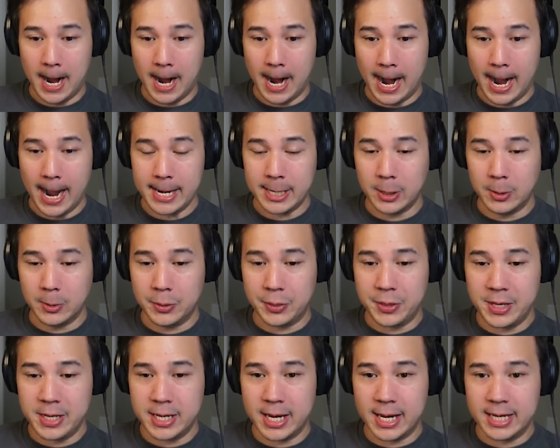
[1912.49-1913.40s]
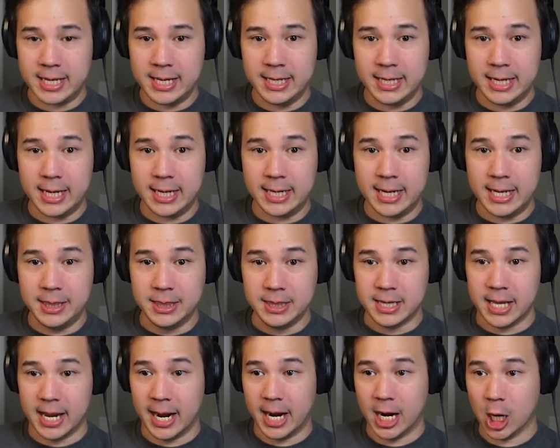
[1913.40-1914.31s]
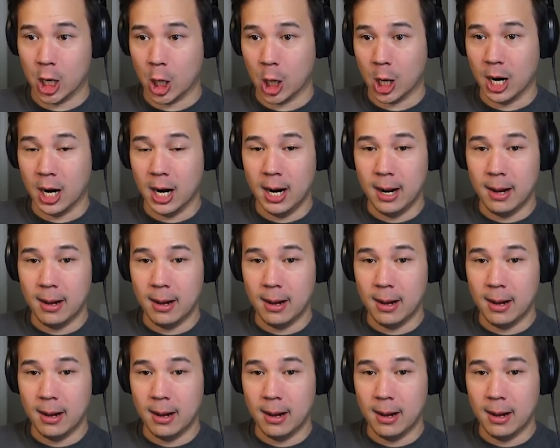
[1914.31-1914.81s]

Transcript: I don't think I can get in there.